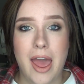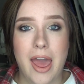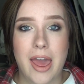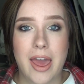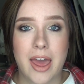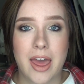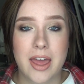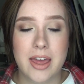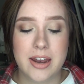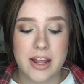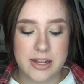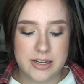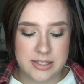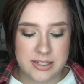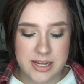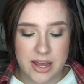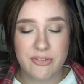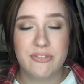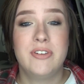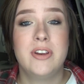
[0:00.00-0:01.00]
And
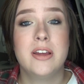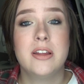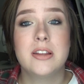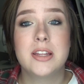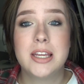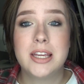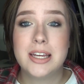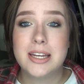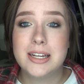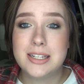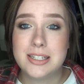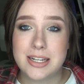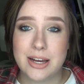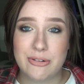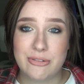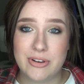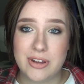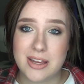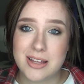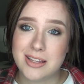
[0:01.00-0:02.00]

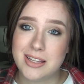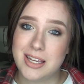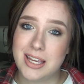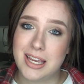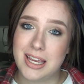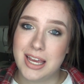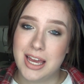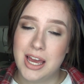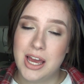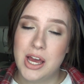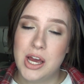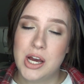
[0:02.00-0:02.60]
definitely